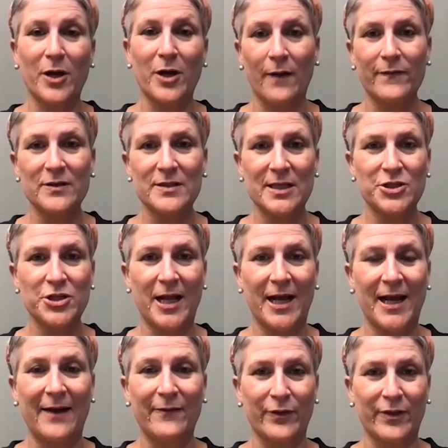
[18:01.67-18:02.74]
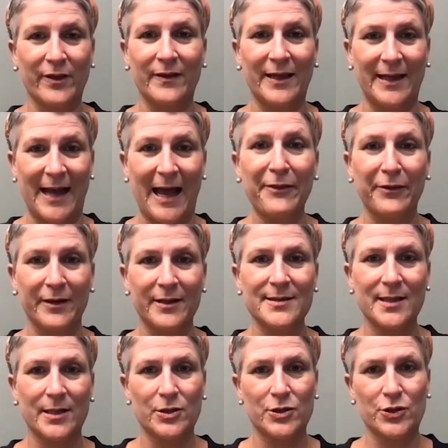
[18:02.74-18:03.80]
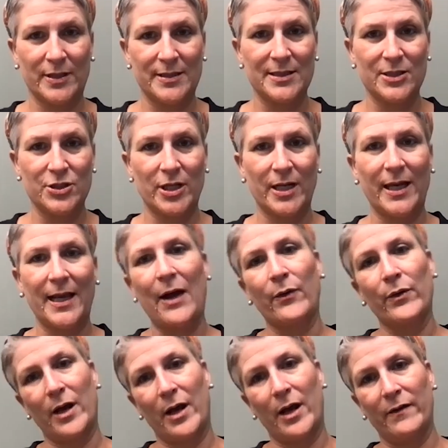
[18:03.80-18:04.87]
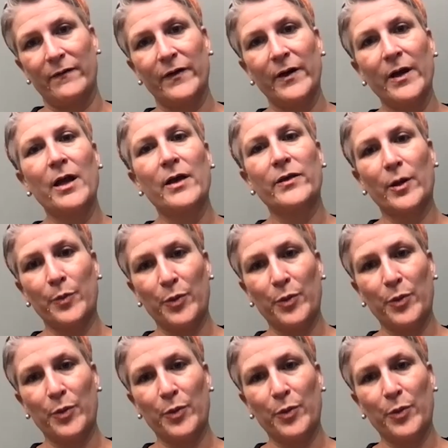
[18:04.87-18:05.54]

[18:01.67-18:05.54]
conversation I have with elite athletes that are transitioning out of their